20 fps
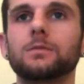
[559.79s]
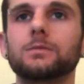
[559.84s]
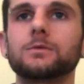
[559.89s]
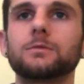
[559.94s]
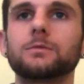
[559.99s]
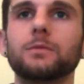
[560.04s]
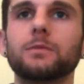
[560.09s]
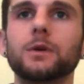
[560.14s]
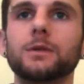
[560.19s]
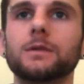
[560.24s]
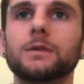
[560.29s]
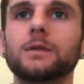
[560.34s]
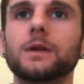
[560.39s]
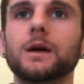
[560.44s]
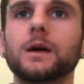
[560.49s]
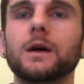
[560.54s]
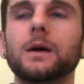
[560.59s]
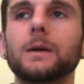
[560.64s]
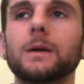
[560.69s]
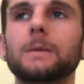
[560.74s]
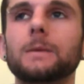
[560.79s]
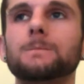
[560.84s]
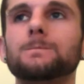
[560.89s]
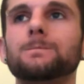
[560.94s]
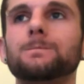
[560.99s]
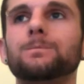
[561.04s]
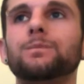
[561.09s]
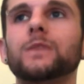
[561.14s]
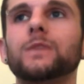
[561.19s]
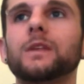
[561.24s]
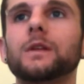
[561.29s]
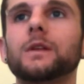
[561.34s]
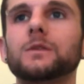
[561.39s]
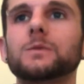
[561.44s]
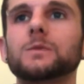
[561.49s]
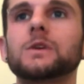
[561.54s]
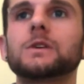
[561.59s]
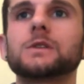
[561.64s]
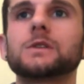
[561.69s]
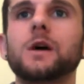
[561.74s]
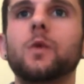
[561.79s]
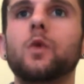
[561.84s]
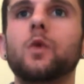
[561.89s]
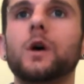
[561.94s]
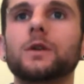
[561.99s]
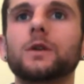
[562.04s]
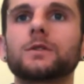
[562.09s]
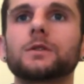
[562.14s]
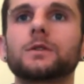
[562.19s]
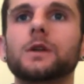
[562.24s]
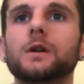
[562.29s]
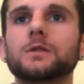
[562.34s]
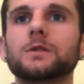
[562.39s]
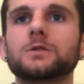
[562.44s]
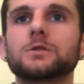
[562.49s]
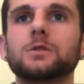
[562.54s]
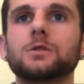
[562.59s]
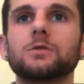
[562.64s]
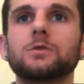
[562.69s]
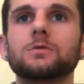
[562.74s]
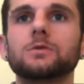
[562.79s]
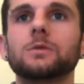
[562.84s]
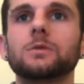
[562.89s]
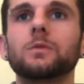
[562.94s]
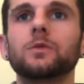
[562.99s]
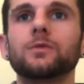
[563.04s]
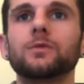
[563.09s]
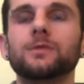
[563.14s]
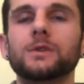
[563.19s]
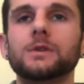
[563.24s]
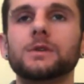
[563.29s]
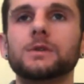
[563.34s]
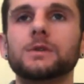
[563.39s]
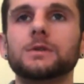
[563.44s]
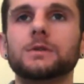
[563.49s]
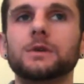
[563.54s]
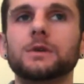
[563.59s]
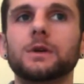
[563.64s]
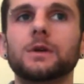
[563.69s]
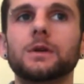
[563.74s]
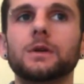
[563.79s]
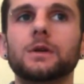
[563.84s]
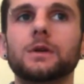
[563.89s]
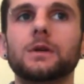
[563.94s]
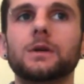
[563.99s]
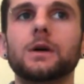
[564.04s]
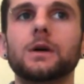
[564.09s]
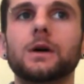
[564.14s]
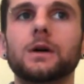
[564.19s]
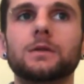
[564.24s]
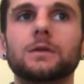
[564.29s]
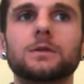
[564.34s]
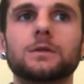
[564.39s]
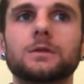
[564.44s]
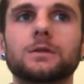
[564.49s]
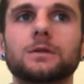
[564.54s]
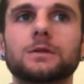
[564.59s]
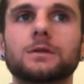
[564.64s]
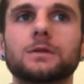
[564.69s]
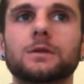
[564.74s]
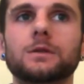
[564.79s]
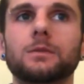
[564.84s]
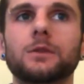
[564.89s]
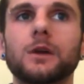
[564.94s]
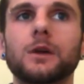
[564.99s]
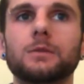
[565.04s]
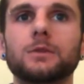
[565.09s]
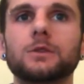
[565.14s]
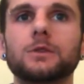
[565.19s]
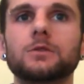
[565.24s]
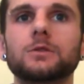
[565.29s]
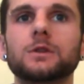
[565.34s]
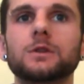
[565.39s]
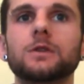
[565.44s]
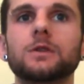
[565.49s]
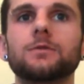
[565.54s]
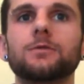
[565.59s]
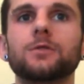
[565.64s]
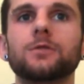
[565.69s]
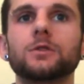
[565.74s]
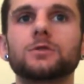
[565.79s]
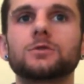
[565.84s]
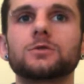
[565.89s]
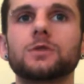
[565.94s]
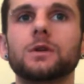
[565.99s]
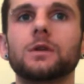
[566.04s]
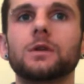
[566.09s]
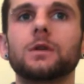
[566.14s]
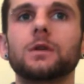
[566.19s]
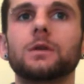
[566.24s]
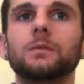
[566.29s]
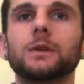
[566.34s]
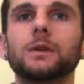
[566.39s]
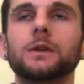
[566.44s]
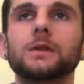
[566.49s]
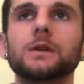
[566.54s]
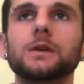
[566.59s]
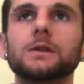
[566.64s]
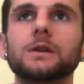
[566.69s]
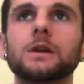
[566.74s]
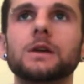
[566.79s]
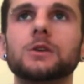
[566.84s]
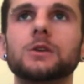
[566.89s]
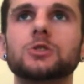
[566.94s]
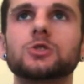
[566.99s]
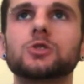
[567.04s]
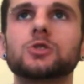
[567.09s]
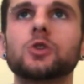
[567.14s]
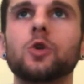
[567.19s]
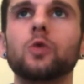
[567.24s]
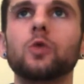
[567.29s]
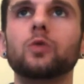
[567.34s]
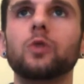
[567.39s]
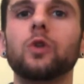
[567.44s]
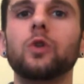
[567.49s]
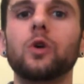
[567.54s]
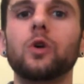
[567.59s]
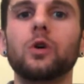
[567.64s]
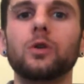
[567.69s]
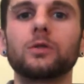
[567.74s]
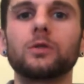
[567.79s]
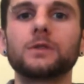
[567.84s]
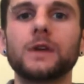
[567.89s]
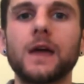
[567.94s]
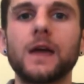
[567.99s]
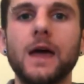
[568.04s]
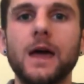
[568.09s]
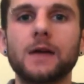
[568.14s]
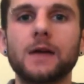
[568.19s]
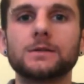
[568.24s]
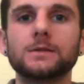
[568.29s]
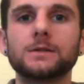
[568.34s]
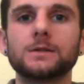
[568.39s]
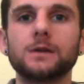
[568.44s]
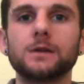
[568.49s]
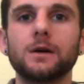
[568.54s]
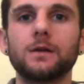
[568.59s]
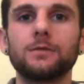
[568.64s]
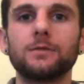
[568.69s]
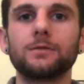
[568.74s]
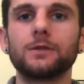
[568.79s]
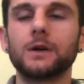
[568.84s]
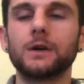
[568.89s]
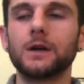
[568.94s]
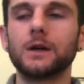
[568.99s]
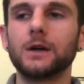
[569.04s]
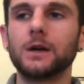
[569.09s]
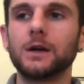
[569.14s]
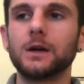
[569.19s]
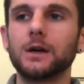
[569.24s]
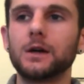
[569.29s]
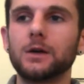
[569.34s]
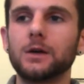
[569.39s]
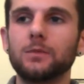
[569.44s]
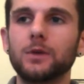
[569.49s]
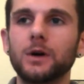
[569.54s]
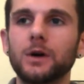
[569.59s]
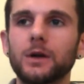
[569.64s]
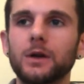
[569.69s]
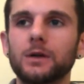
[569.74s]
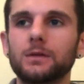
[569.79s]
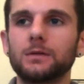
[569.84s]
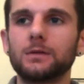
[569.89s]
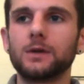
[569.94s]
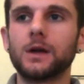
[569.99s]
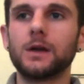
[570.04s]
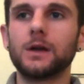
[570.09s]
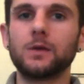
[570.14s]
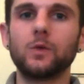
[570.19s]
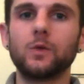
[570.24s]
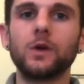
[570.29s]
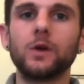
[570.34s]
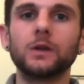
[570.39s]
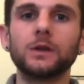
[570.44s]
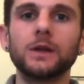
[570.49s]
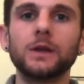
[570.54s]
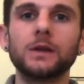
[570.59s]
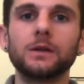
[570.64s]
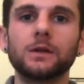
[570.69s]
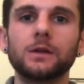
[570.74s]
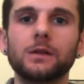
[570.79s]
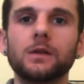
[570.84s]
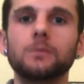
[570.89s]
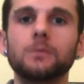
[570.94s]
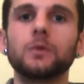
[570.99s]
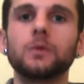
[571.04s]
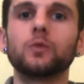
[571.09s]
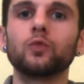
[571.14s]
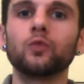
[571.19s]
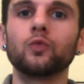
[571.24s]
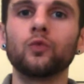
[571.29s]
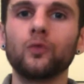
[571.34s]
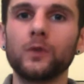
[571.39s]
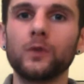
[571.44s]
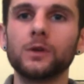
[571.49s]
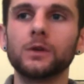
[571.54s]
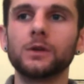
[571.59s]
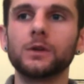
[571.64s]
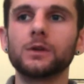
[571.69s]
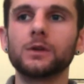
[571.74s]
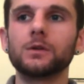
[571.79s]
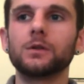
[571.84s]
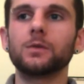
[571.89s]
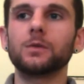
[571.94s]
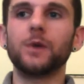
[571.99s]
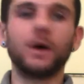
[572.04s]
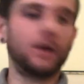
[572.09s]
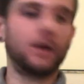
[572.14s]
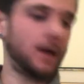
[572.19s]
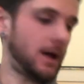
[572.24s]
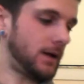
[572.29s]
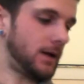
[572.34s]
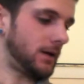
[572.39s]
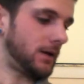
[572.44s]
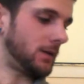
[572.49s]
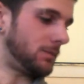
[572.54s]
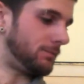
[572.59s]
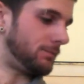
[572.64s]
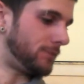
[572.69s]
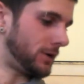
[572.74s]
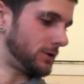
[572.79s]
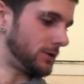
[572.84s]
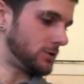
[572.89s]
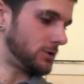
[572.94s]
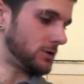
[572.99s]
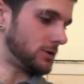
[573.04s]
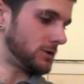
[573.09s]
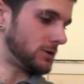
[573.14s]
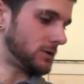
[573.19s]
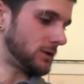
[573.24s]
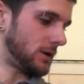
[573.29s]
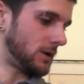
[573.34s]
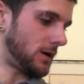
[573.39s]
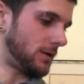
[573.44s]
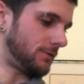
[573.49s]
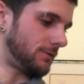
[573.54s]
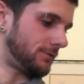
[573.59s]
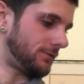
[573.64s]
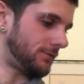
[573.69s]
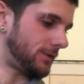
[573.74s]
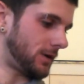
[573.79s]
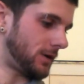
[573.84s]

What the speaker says: but that's because I watch a lot of shows and movies, and sometimes I just get frustrated. I'm like, they take so long to add stuff. But anyway, lately they've been really good about adding a bunch of stuff,